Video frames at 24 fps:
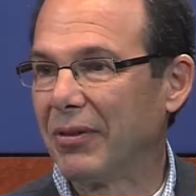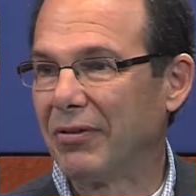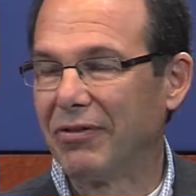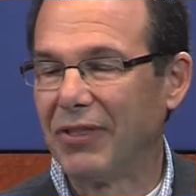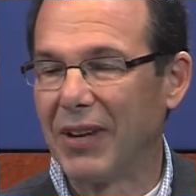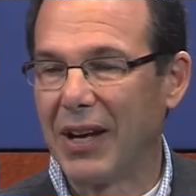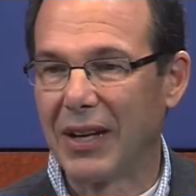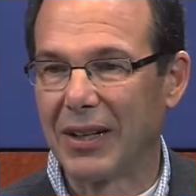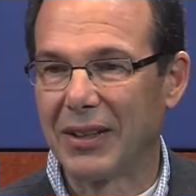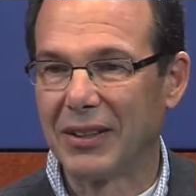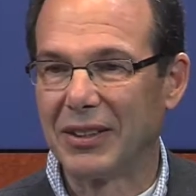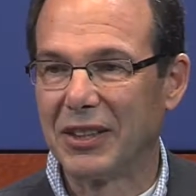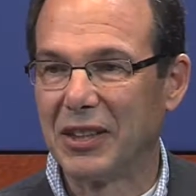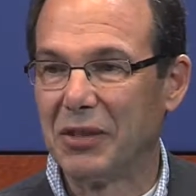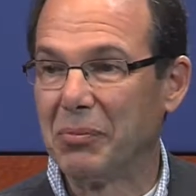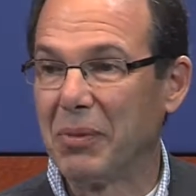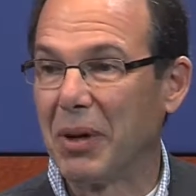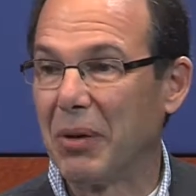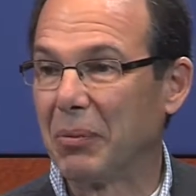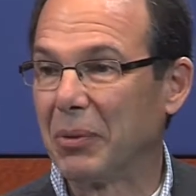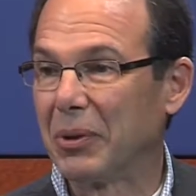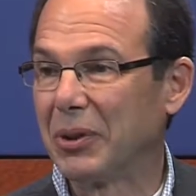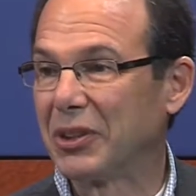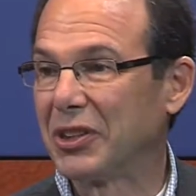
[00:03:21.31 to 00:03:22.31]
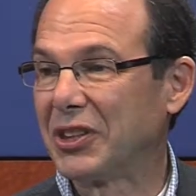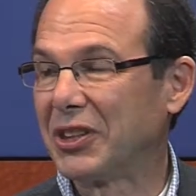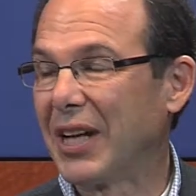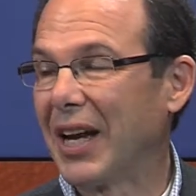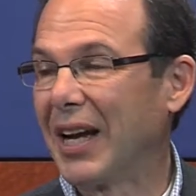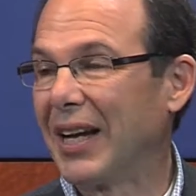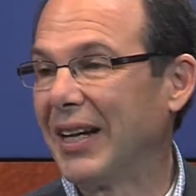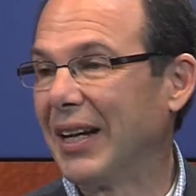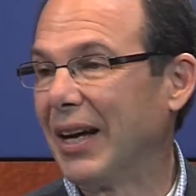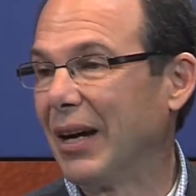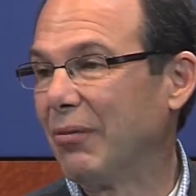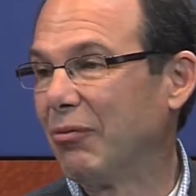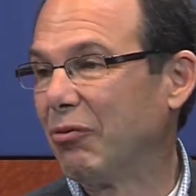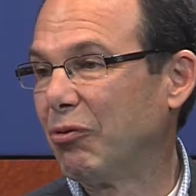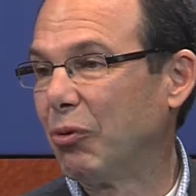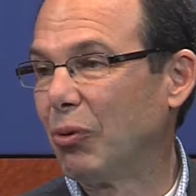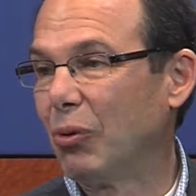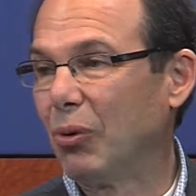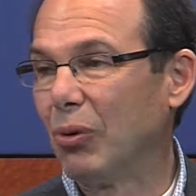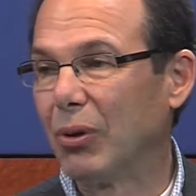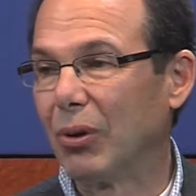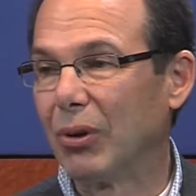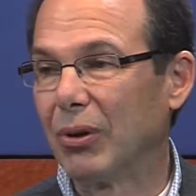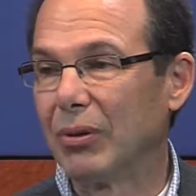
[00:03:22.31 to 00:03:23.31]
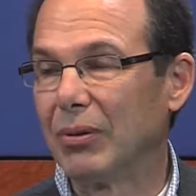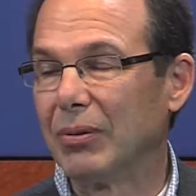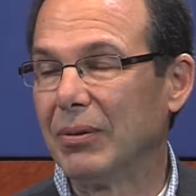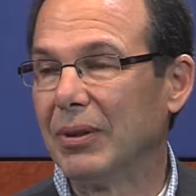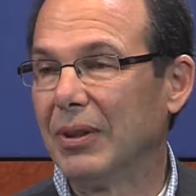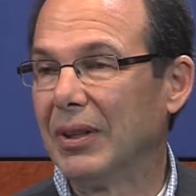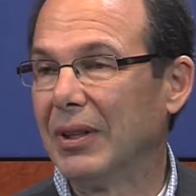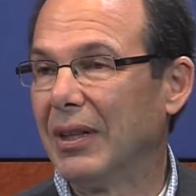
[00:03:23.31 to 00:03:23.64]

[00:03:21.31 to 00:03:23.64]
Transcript: faculty member sign up for